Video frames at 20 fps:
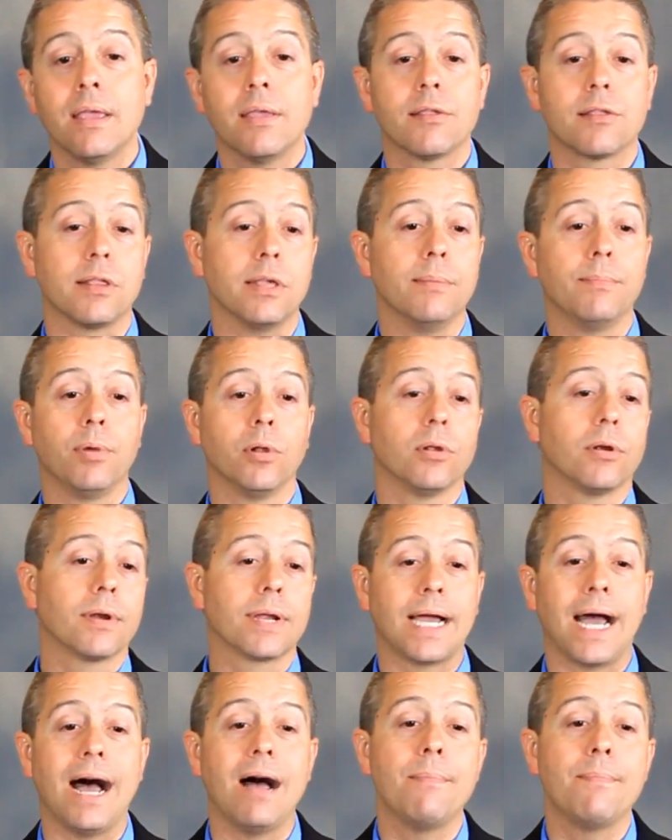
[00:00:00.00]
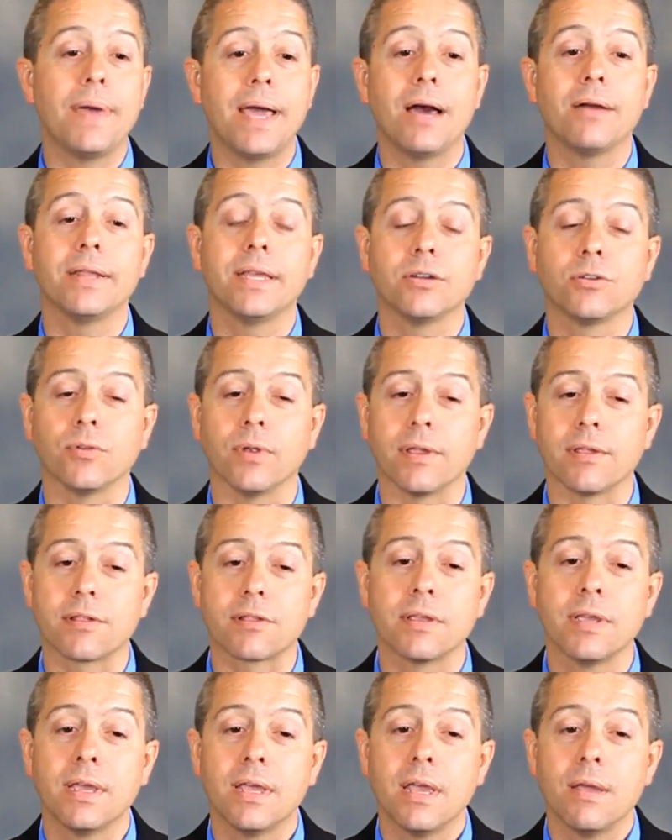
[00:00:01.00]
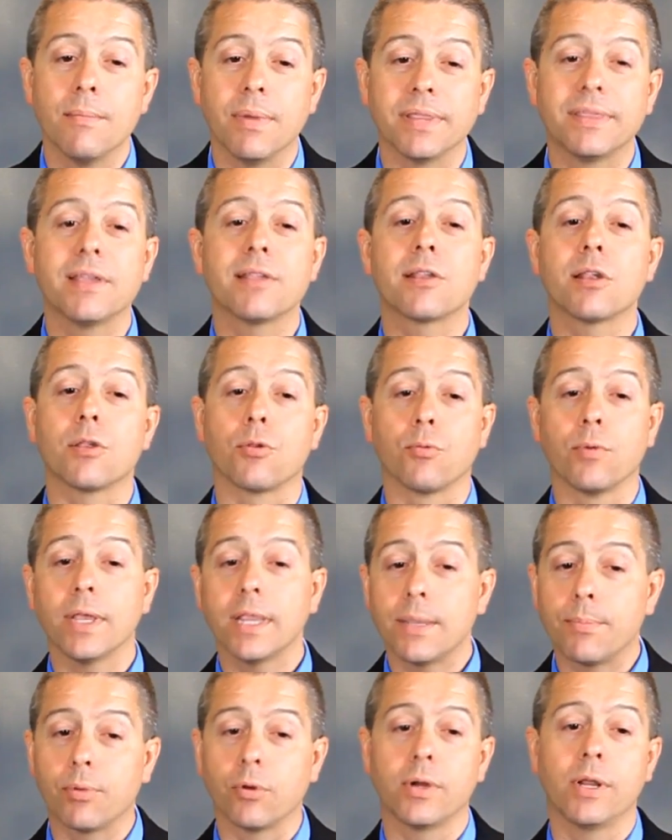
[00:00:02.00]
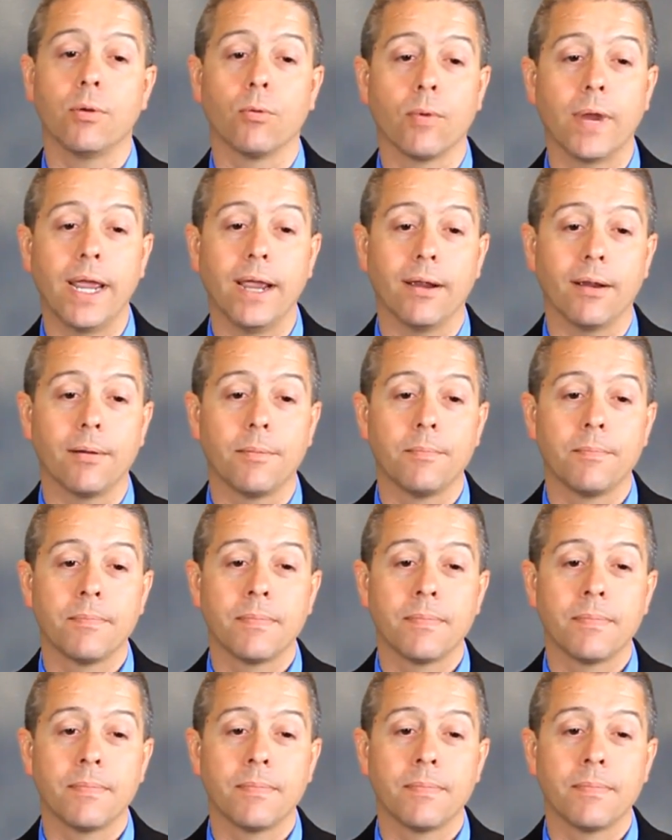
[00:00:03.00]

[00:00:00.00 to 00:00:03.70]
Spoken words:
simple or compound interest, but this is really pretty rare.